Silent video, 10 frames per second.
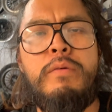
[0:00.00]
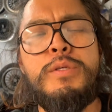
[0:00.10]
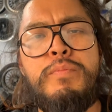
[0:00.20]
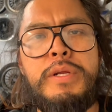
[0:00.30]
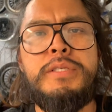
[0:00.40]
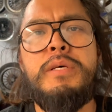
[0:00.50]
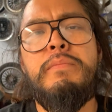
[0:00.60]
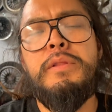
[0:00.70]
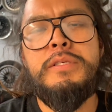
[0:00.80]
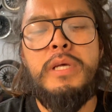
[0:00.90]
was pretty simple
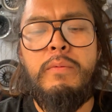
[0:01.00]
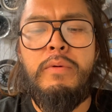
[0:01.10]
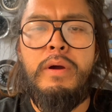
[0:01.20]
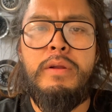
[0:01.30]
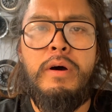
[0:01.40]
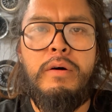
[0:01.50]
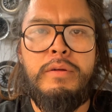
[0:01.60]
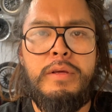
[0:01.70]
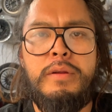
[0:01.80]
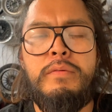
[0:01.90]
this time around. All it
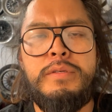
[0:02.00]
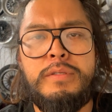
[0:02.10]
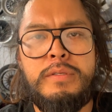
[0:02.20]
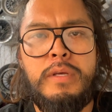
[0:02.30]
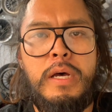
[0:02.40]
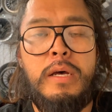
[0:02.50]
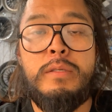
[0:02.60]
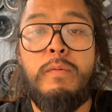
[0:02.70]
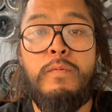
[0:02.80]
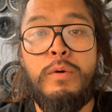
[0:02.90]
needed was
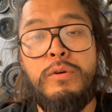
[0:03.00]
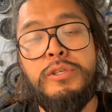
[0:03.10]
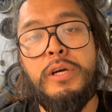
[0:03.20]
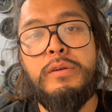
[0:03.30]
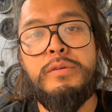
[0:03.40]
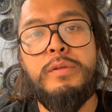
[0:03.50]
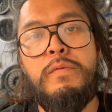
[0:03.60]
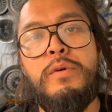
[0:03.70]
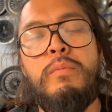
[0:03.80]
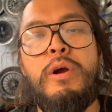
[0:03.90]
some fuel injectors and a
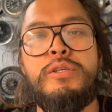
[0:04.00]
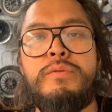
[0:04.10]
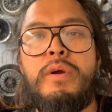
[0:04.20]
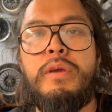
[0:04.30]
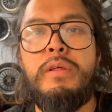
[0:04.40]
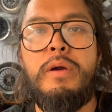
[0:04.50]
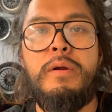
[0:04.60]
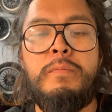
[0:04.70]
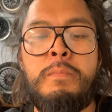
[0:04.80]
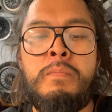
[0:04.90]
fuel pressure regulator.